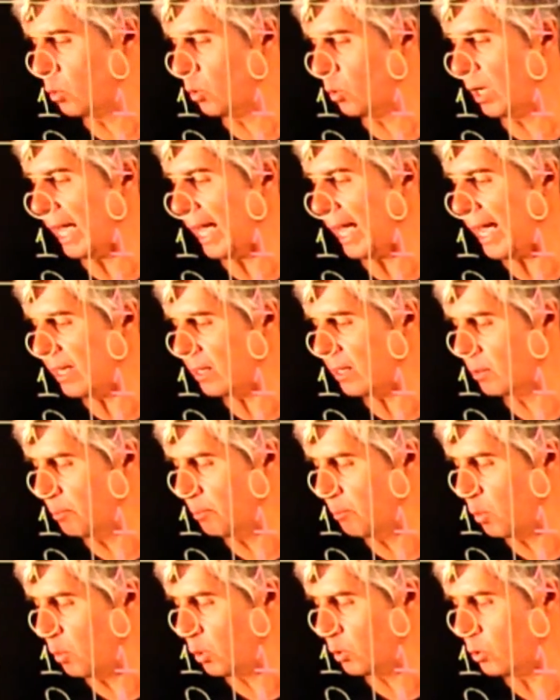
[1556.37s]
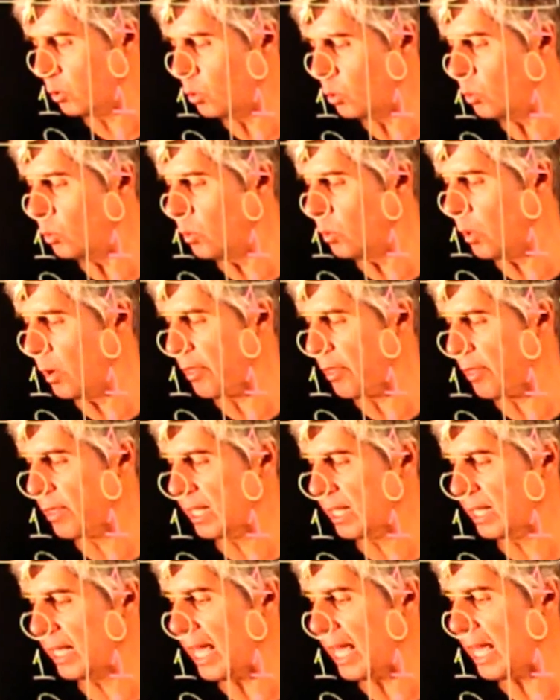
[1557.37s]
to add mod 2,
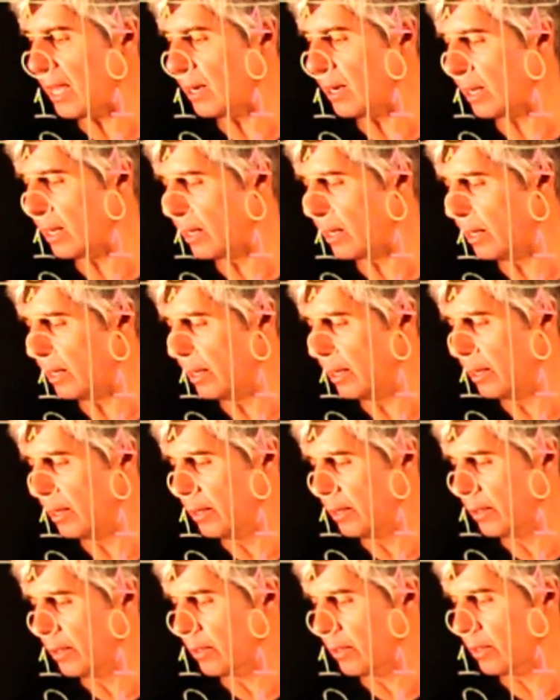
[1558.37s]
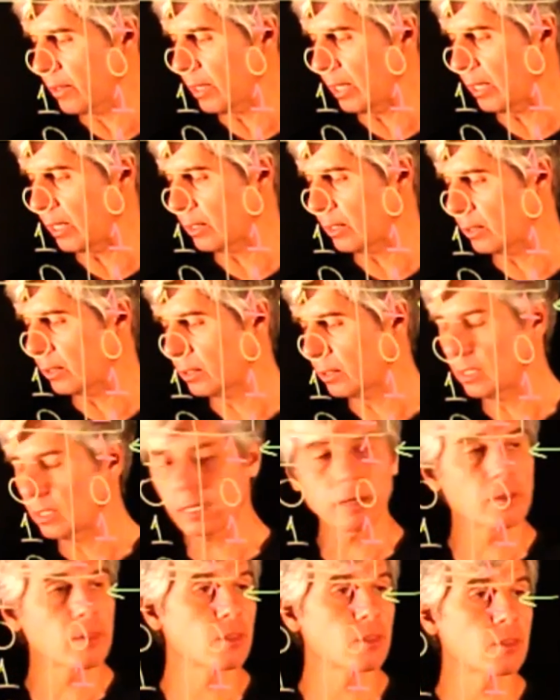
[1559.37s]
the carry, and
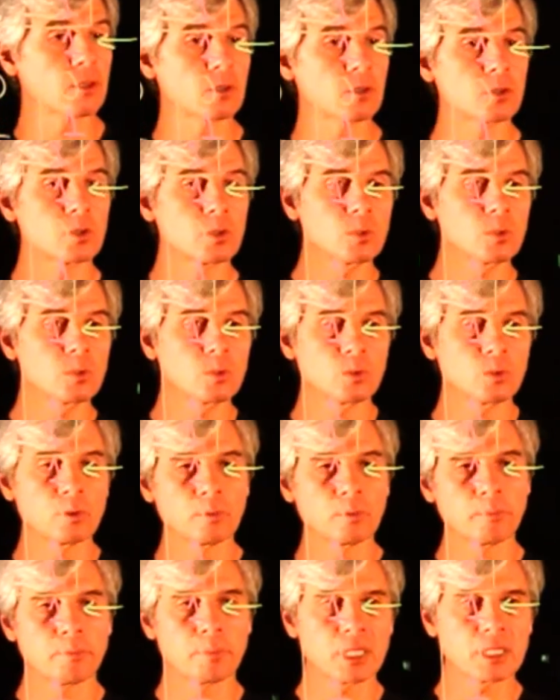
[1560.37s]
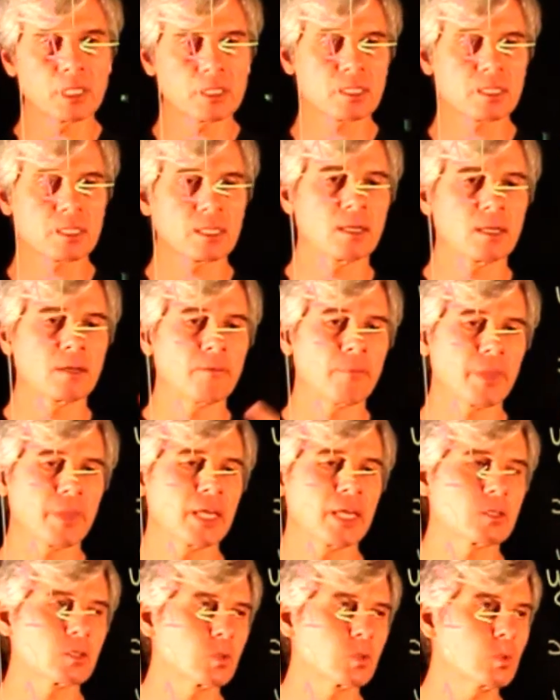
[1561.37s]
the two bits
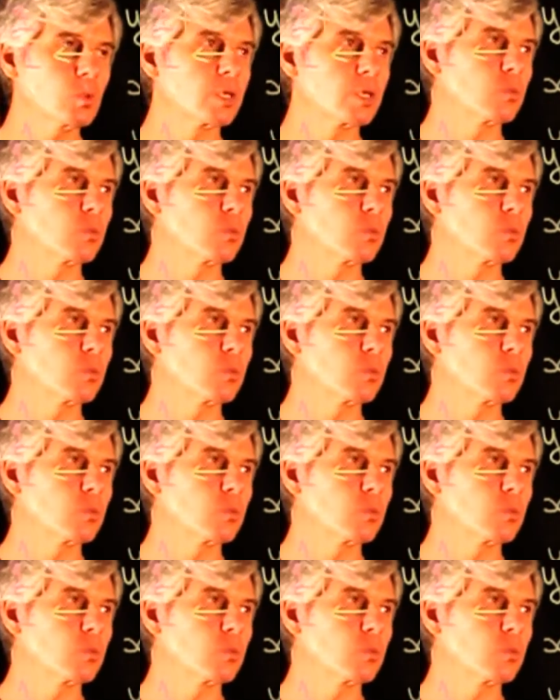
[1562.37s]
x2